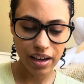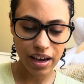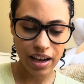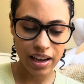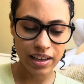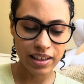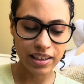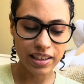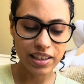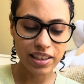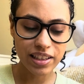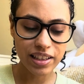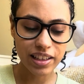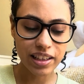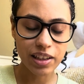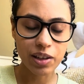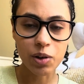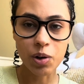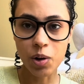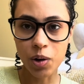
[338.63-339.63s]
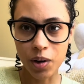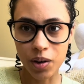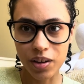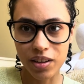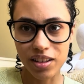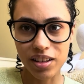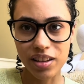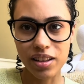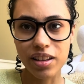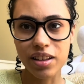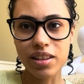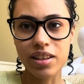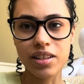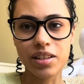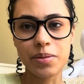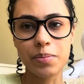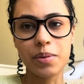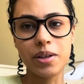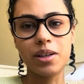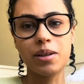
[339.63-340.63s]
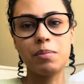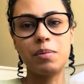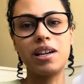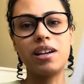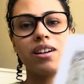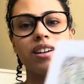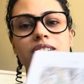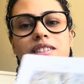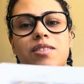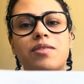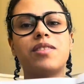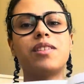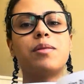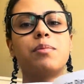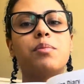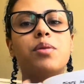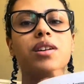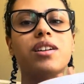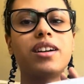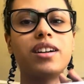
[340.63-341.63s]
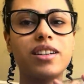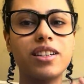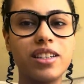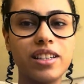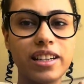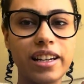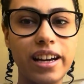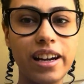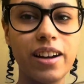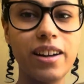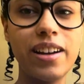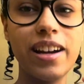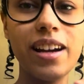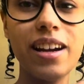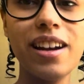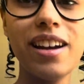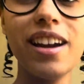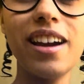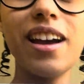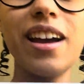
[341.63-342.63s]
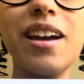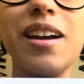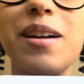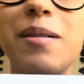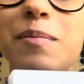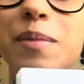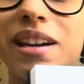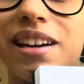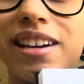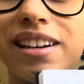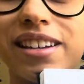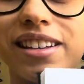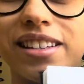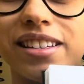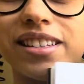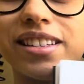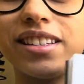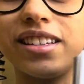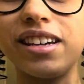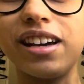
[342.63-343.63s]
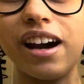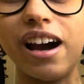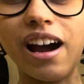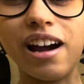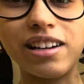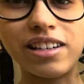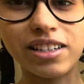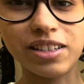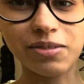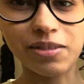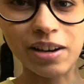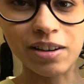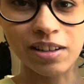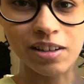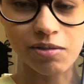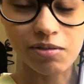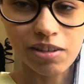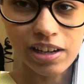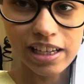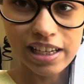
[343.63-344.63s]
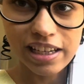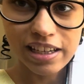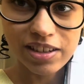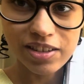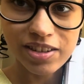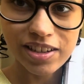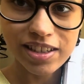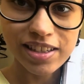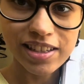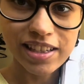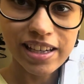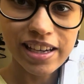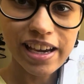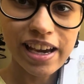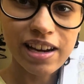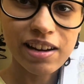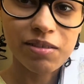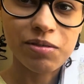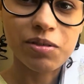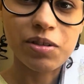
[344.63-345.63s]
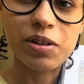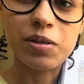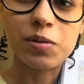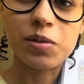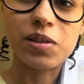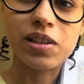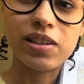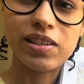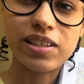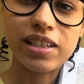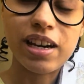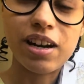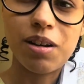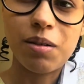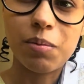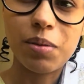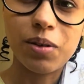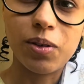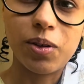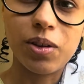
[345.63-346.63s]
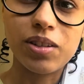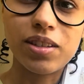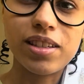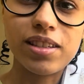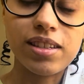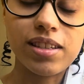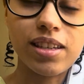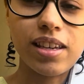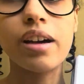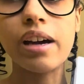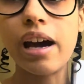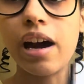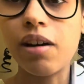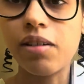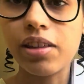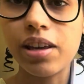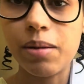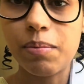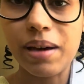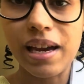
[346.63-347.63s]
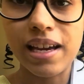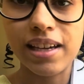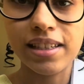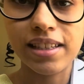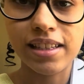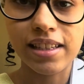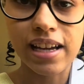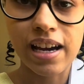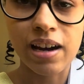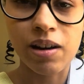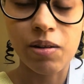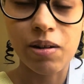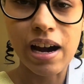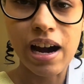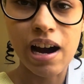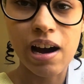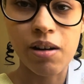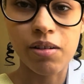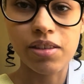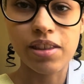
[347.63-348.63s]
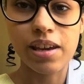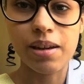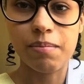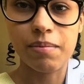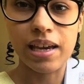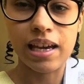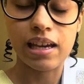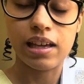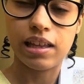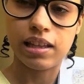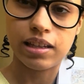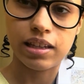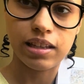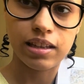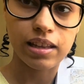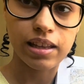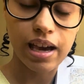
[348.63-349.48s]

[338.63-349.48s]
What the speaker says: I initially got this book because of the production diary, because I just found it really interesting and I thought it was going to help a lot to see how they paced out, how they made the